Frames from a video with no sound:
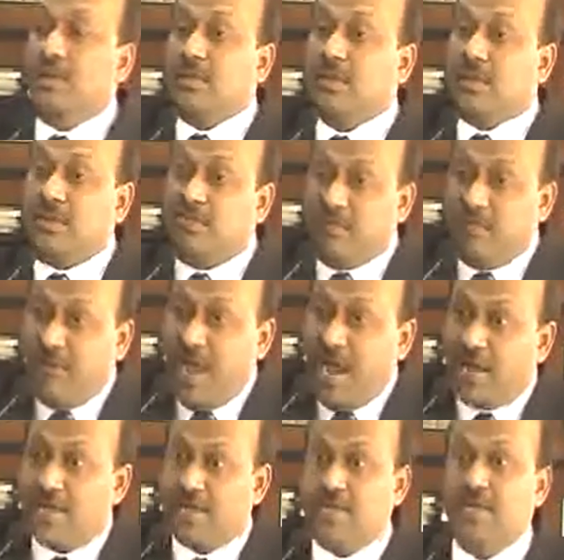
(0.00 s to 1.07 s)
the
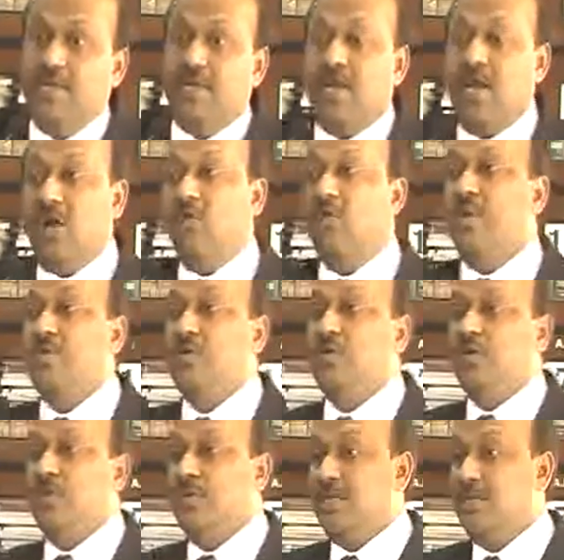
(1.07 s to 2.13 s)
flat, see the language
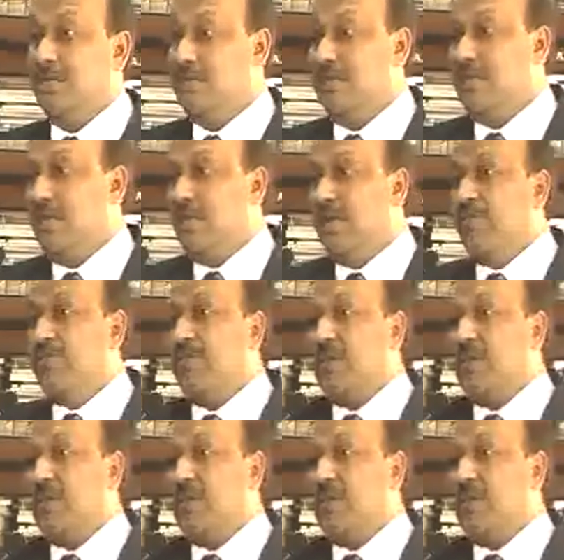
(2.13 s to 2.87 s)
used is, if the